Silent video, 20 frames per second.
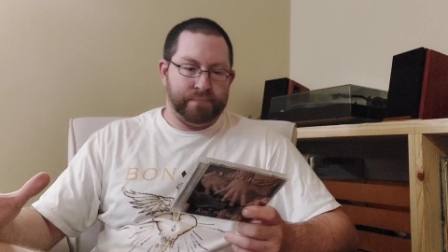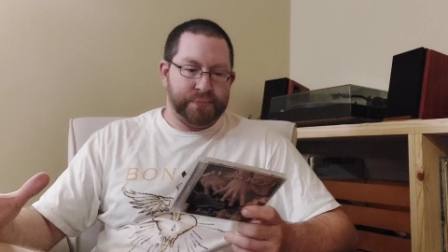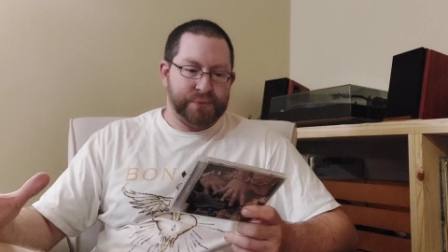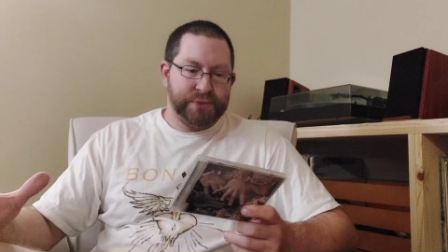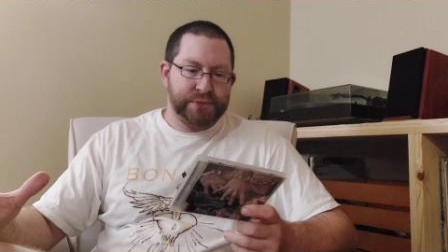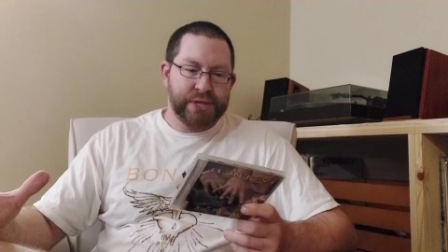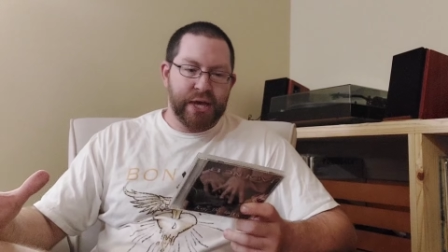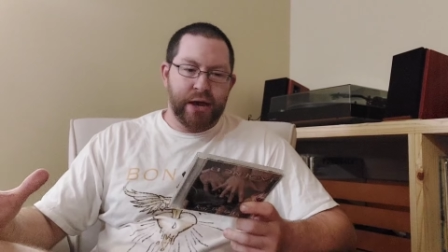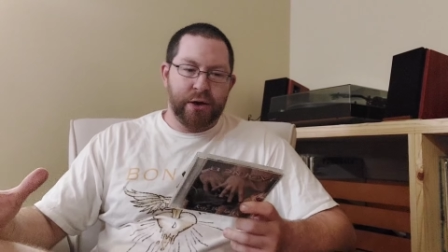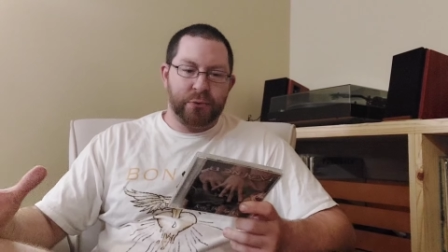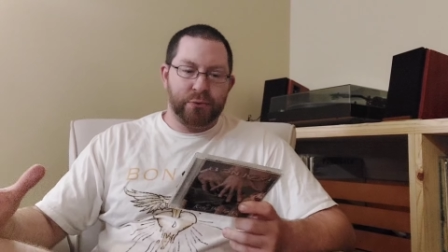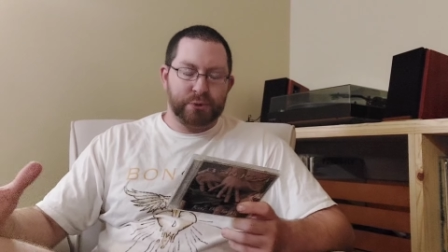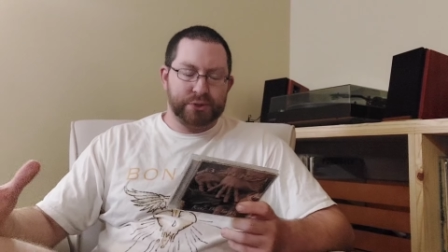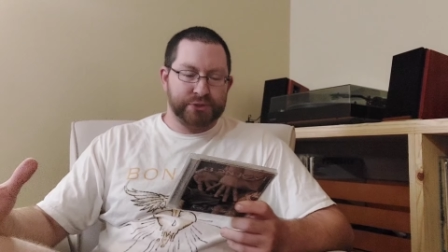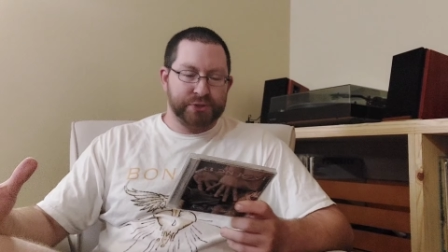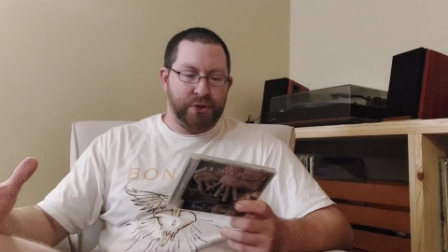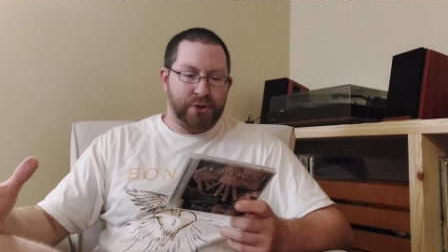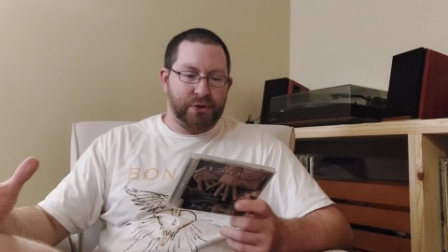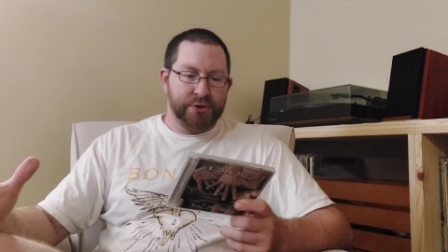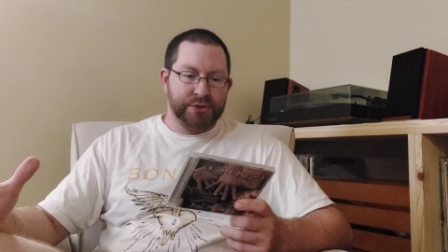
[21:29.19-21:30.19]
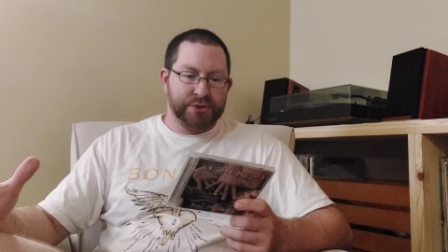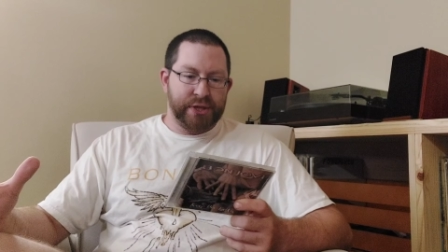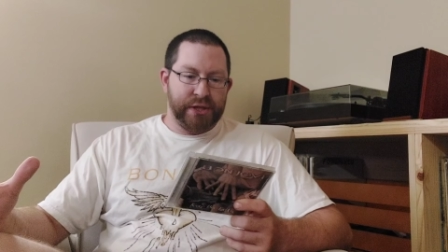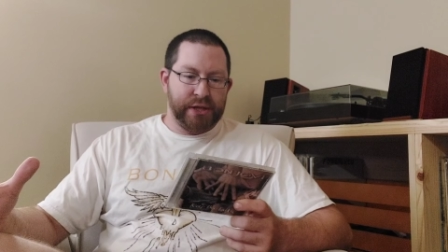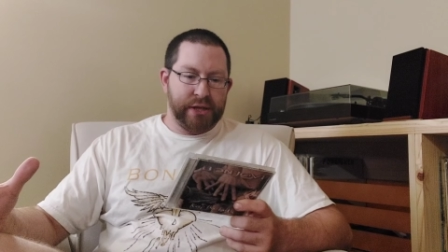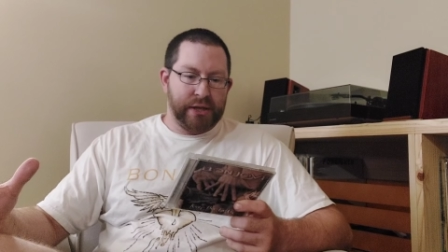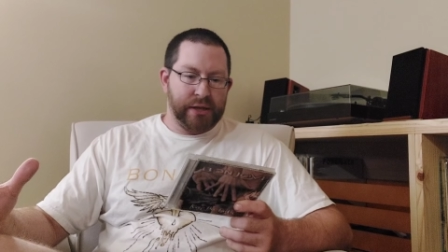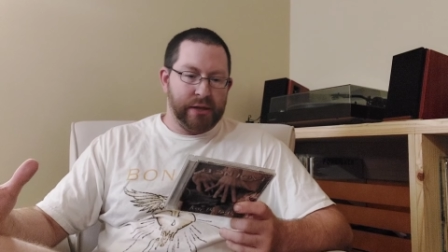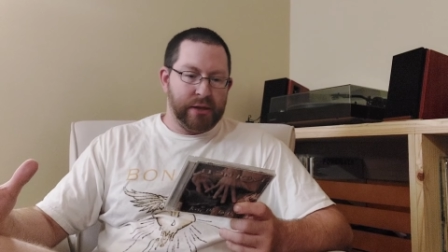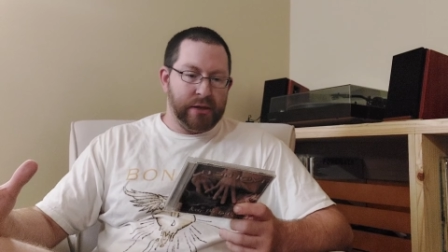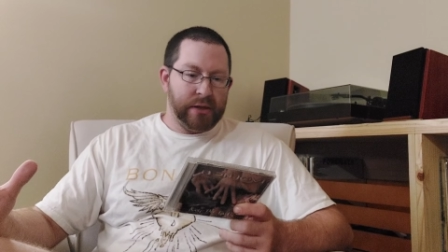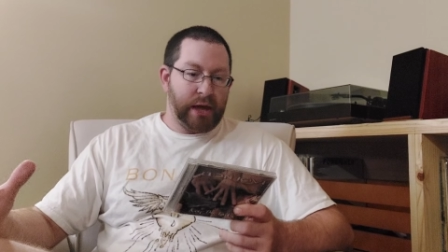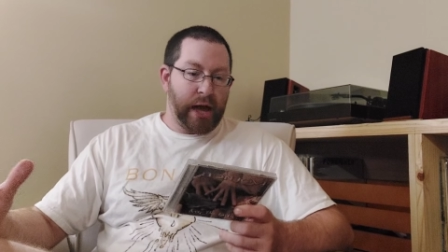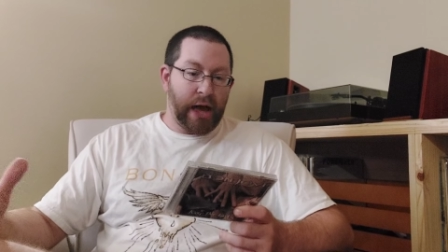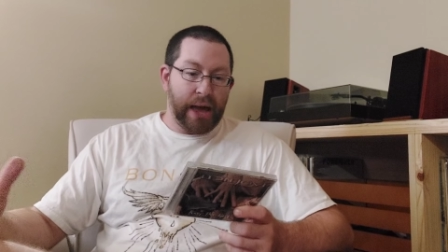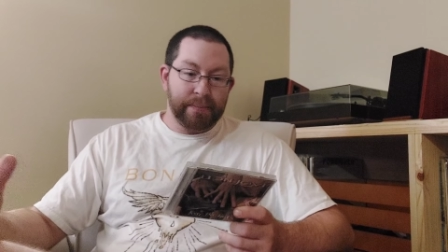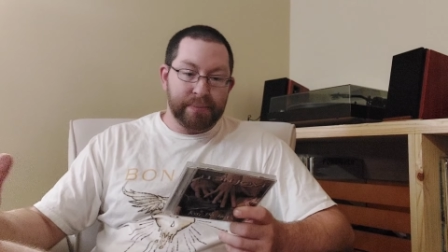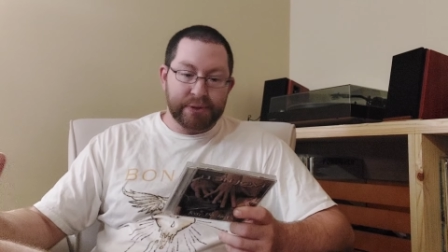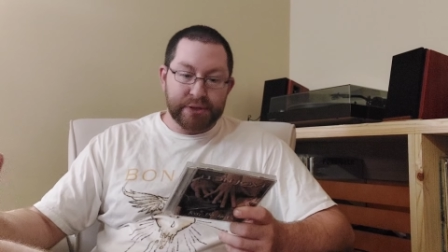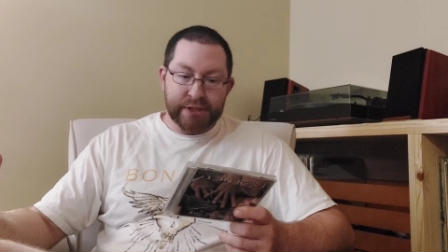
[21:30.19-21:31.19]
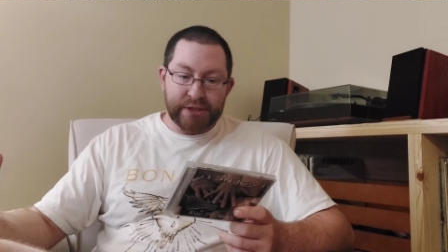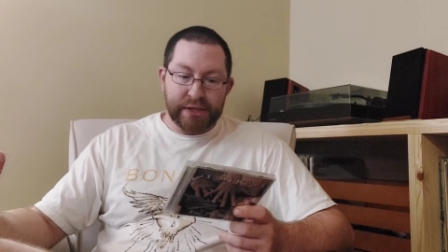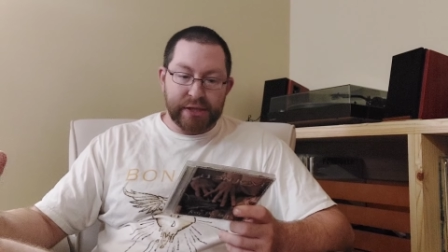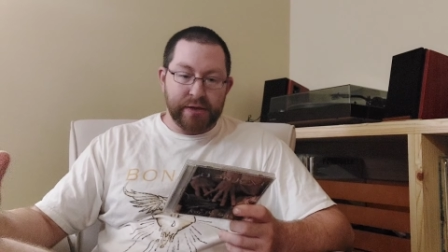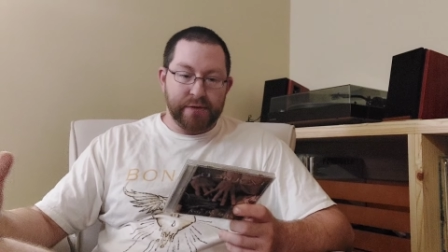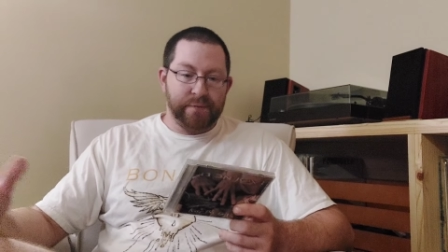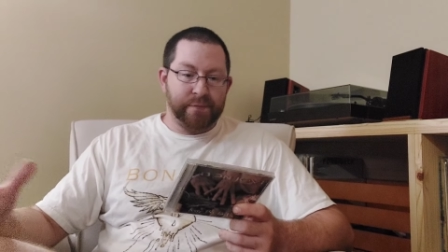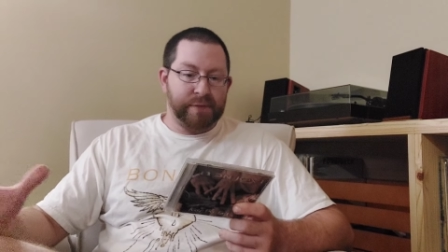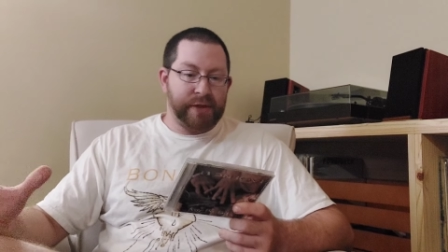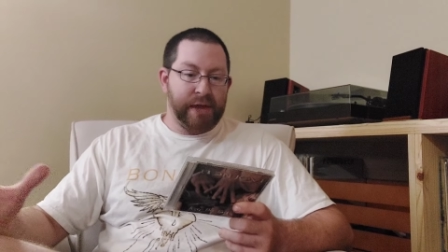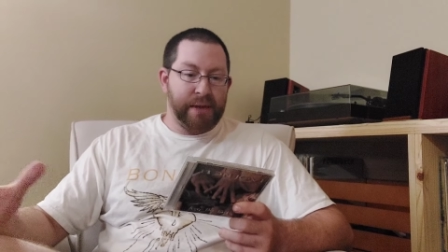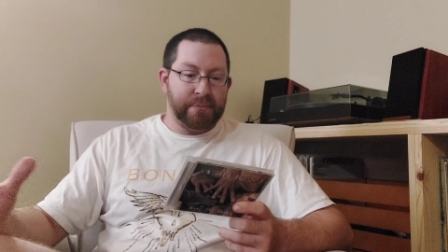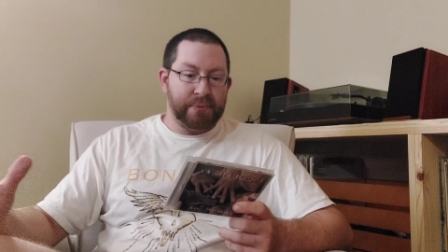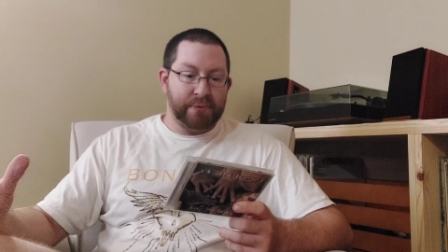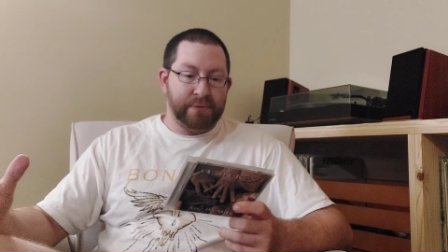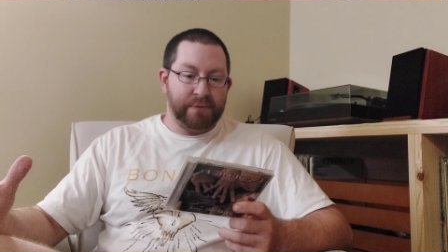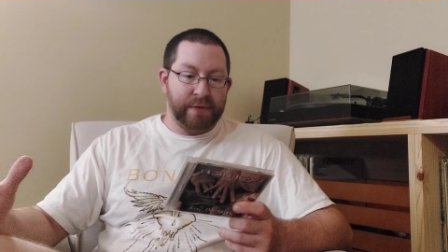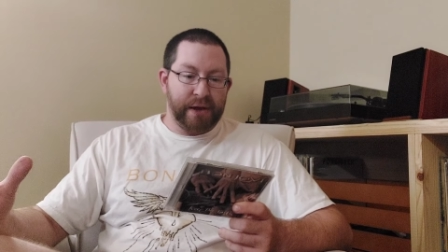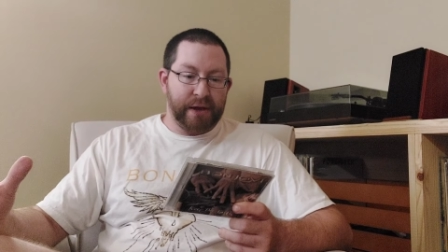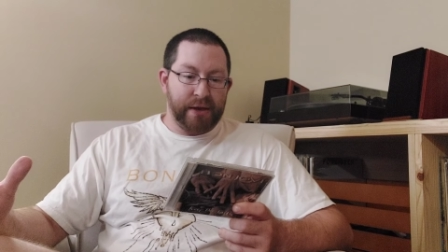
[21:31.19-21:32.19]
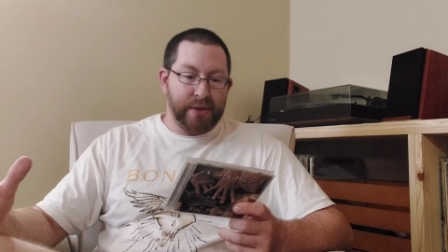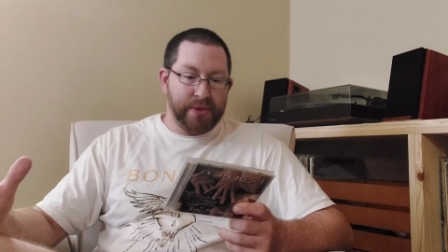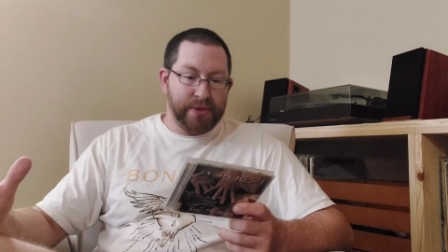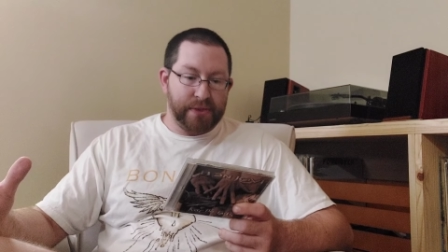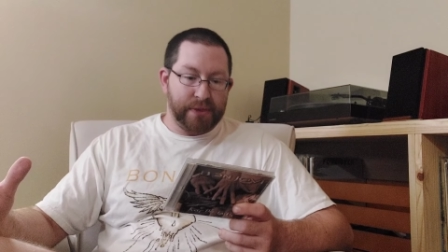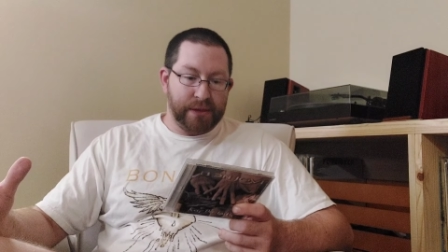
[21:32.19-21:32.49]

sound with songs like I Believe, Keep the Faith,